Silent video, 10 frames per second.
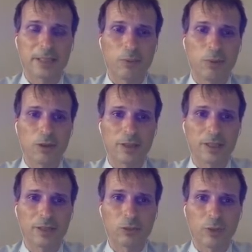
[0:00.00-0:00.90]
point
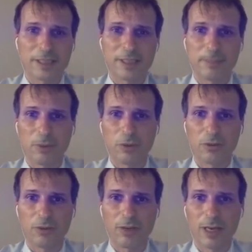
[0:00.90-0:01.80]
and 20
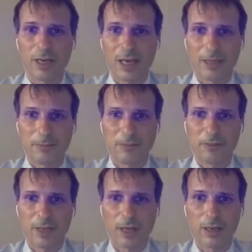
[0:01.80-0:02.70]
points at
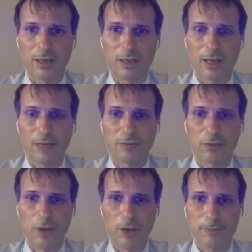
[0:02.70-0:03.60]

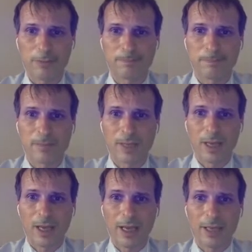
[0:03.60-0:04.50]
follow-up.
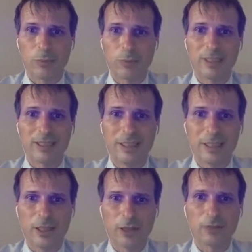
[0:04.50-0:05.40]
And we
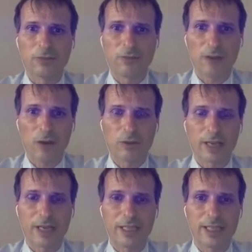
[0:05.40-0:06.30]
did not found
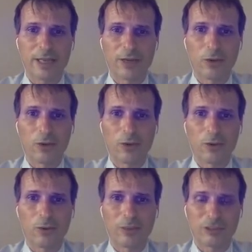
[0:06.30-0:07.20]
any
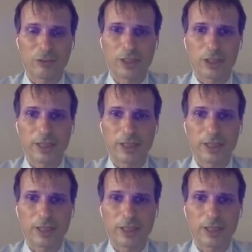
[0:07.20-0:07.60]
restriction,